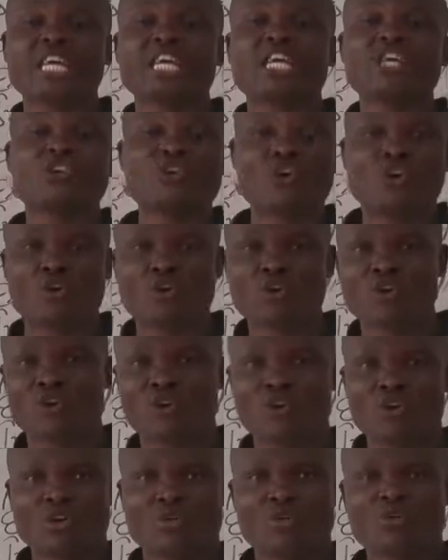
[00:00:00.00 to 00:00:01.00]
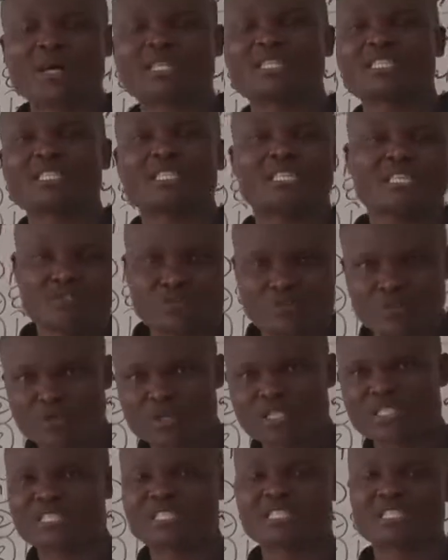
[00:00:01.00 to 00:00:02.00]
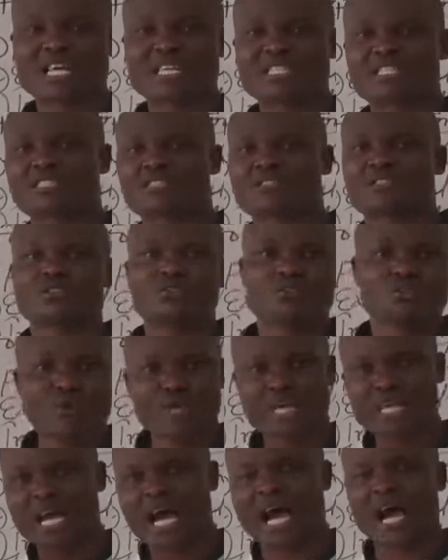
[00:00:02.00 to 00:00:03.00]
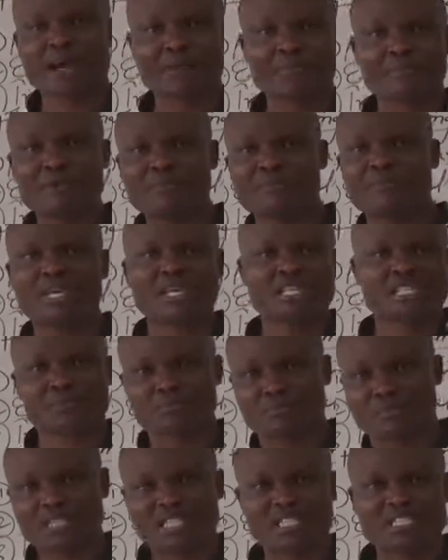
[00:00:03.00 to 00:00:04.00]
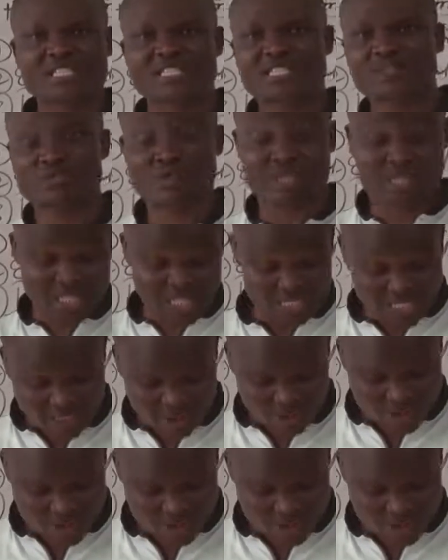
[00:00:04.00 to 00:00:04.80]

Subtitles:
ignore what influence that we are maybe experiencing within the